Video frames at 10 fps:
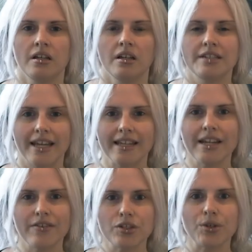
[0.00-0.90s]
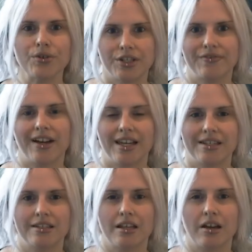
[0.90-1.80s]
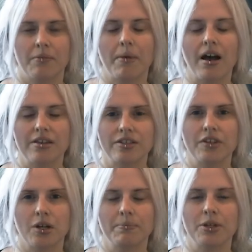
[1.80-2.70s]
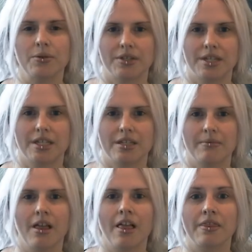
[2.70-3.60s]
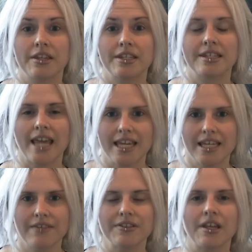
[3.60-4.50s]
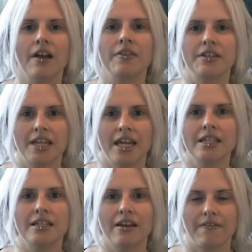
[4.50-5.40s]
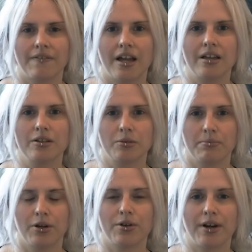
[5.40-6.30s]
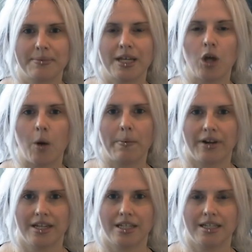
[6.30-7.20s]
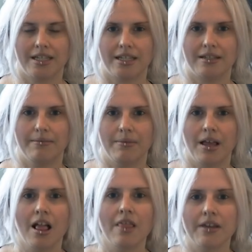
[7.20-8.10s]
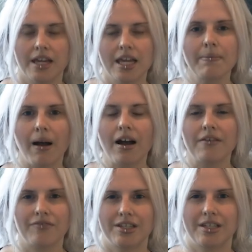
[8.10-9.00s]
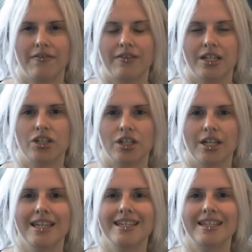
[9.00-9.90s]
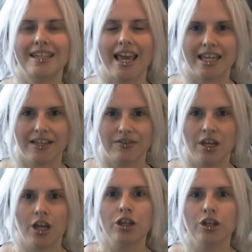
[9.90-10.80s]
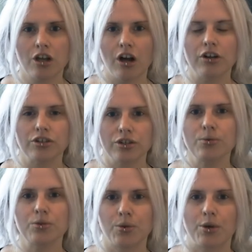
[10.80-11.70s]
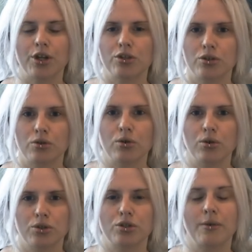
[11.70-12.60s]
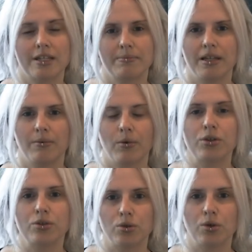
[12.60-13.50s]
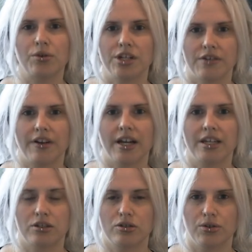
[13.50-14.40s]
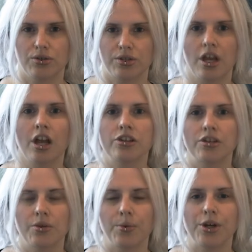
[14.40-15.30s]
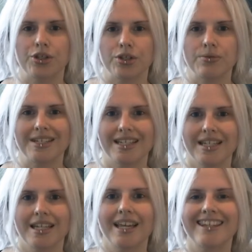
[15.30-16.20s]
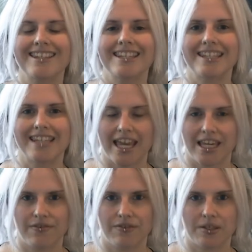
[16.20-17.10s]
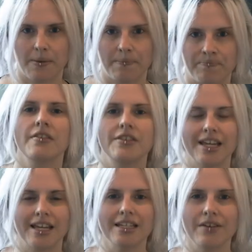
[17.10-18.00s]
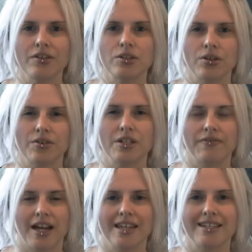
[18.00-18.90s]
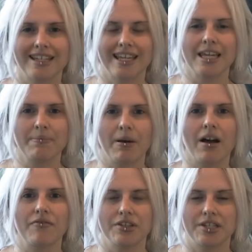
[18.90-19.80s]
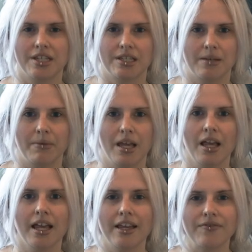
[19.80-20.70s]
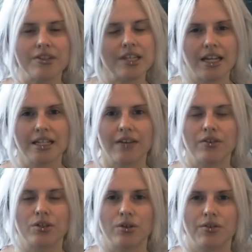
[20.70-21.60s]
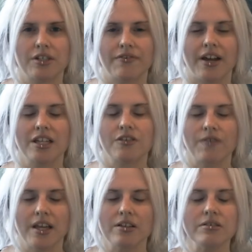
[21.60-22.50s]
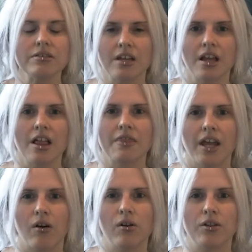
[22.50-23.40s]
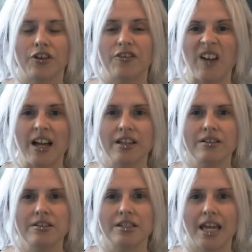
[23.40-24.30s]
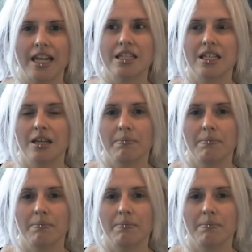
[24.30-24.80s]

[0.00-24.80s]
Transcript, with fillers: Secondary storage devices are the parts of the computer system that saves the data, files, programs and operating system. The key part of this definition is saves. You can't use the word stores to explain what a storage device does, so the word you need is saves. The secondary storage device is a key part of the system. If the secondary storage device fails, then all of your files, data,